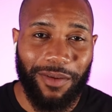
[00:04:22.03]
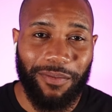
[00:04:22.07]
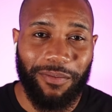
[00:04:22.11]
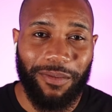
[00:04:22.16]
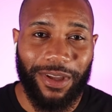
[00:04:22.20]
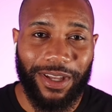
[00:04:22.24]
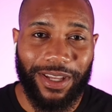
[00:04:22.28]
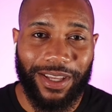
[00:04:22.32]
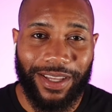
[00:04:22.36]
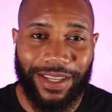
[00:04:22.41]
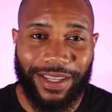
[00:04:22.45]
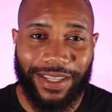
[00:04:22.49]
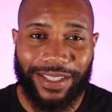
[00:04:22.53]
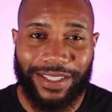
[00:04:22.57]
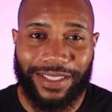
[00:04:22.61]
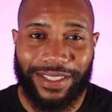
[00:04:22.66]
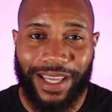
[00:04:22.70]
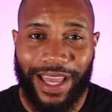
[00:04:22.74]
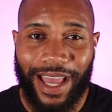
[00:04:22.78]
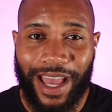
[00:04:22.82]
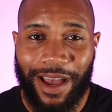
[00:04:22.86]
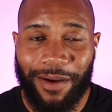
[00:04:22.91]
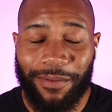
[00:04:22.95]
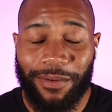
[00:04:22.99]

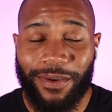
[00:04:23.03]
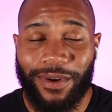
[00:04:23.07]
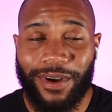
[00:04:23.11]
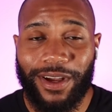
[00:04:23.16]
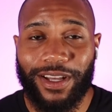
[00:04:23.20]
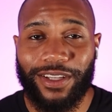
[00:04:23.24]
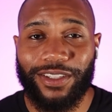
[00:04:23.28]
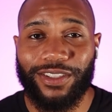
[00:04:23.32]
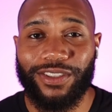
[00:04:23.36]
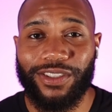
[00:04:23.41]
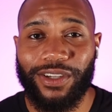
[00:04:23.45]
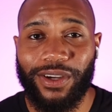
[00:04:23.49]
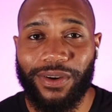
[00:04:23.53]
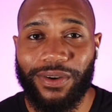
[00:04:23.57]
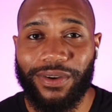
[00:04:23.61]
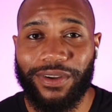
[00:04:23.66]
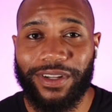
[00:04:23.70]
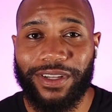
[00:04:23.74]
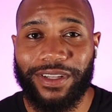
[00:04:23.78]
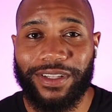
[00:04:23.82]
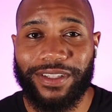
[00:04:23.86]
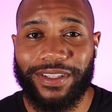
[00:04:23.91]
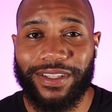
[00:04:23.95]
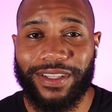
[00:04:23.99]
because Apple has showed
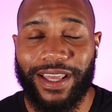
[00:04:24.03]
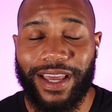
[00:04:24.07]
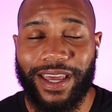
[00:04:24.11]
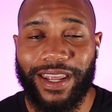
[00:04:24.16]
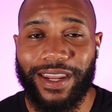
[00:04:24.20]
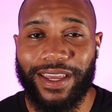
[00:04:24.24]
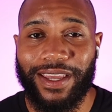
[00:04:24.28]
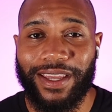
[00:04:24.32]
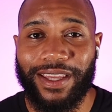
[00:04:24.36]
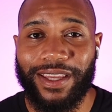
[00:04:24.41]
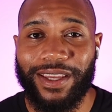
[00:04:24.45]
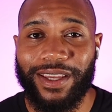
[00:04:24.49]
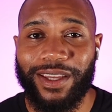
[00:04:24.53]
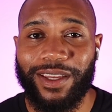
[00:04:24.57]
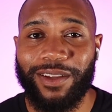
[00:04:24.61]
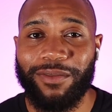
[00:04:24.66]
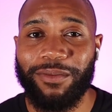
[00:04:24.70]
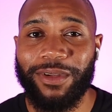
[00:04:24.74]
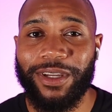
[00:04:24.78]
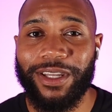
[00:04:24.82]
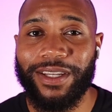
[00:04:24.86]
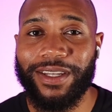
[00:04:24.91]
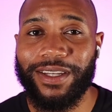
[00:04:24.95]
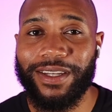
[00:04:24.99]
us that it
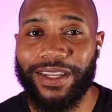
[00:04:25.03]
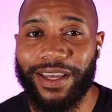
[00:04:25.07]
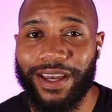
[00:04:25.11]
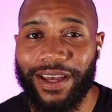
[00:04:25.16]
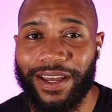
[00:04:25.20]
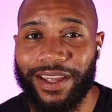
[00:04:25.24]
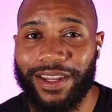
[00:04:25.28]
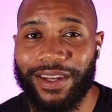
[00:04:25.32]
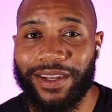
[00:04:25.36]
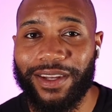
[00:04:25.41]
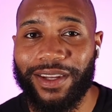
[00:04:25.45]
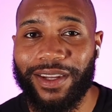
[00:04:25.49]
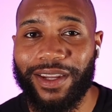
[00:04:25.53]
could be done,